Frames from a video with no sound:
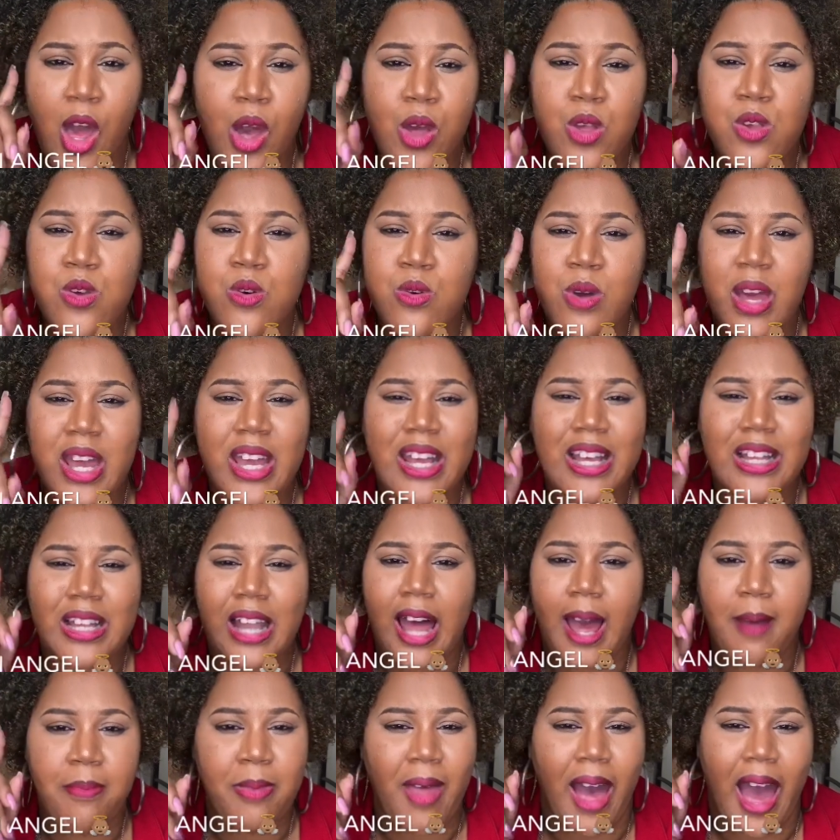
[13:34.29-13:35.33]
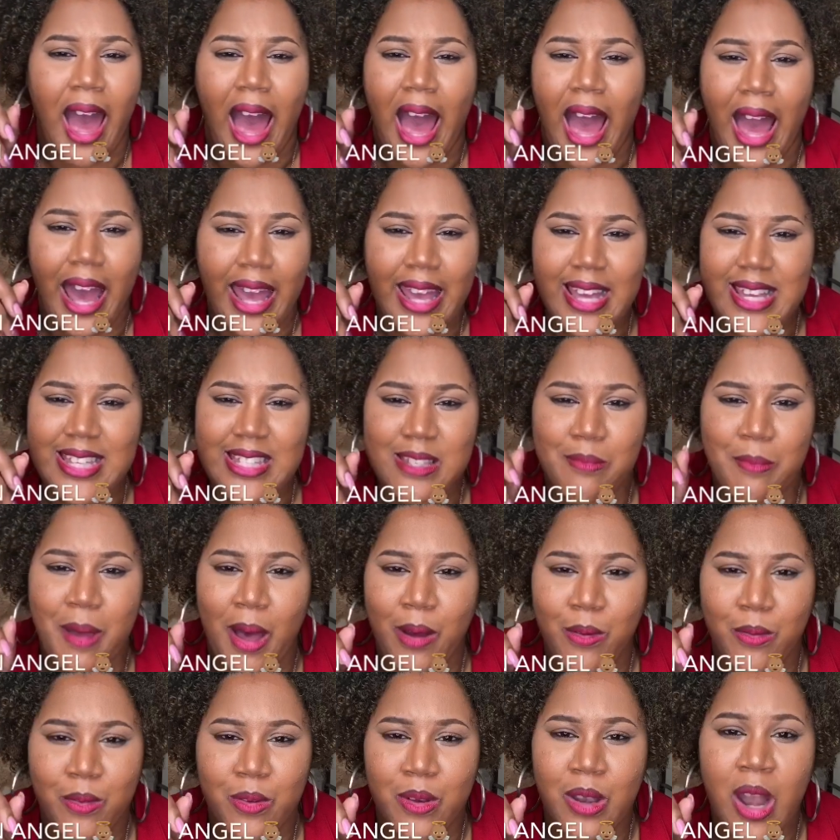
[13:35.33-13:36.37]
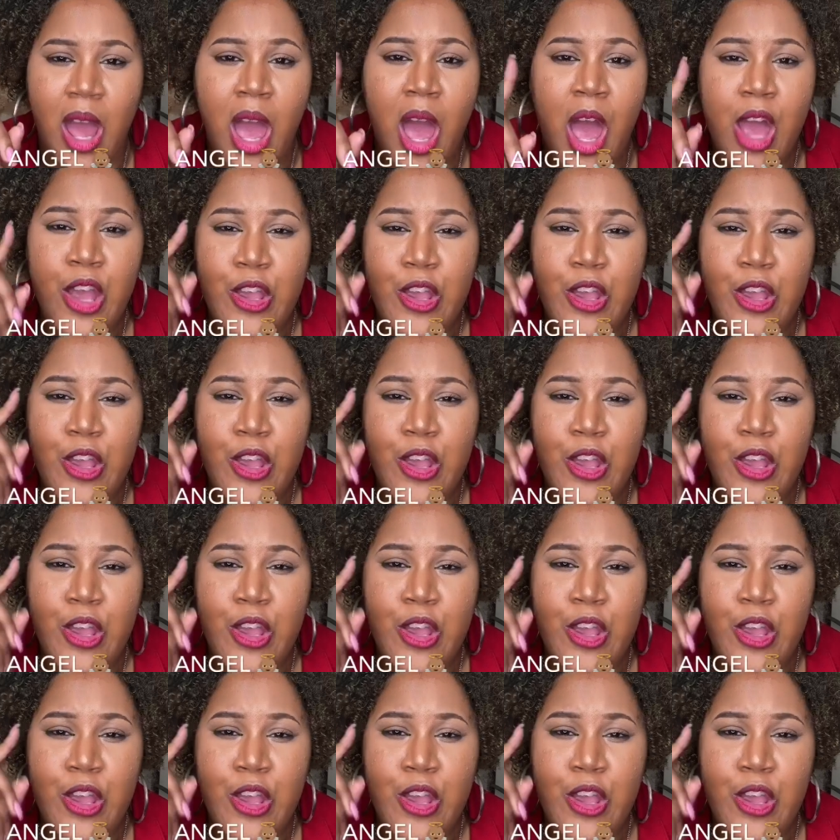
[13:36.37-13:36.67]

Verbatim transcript: You can climb the highest mountain.